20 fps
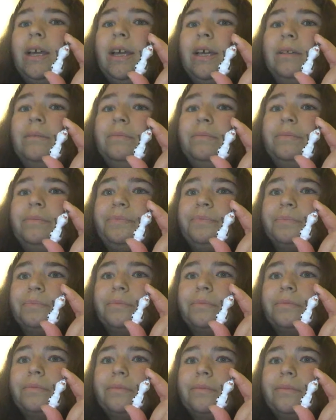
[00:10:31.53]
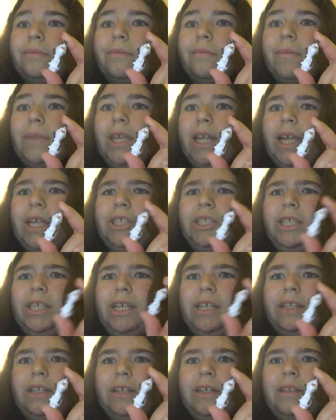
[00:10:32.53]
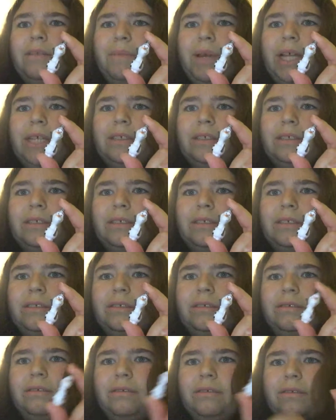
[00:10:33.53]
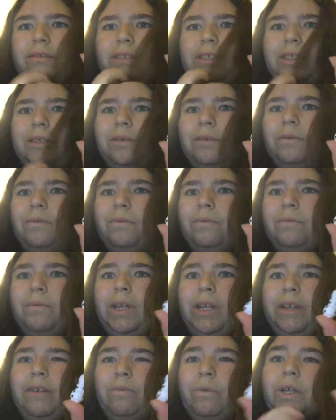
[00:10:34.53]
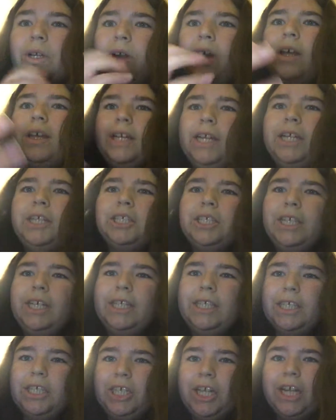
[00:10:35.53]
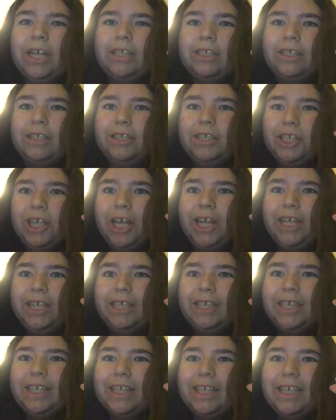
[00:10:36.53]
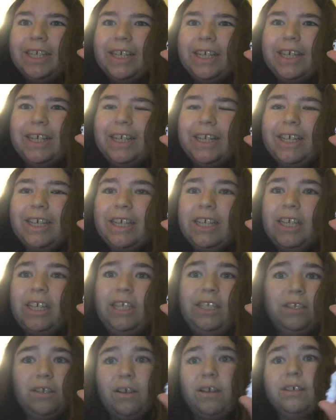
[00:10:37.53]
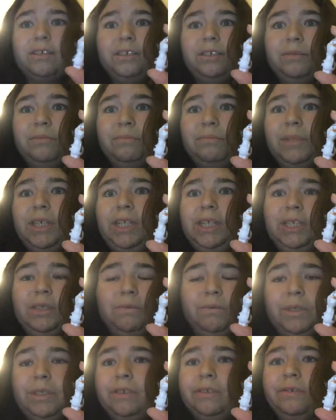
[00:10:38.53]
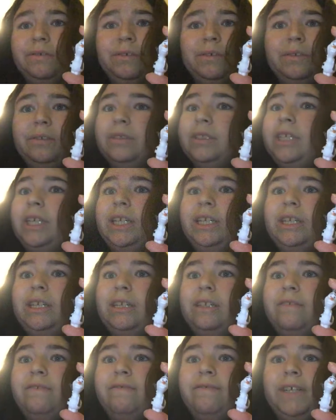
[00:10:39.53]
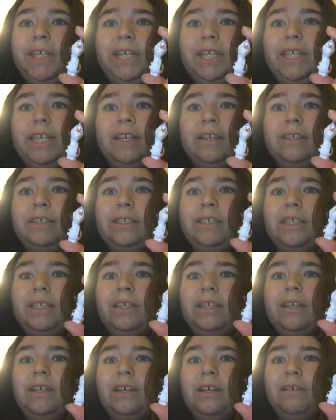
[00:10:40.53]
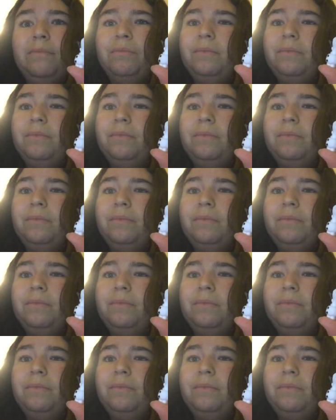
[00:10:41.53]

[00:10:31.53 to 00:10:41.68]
I actually think they're the best. You know, when Colin actually gets a chance to shine, he's awesome and he's wonderful and very talented.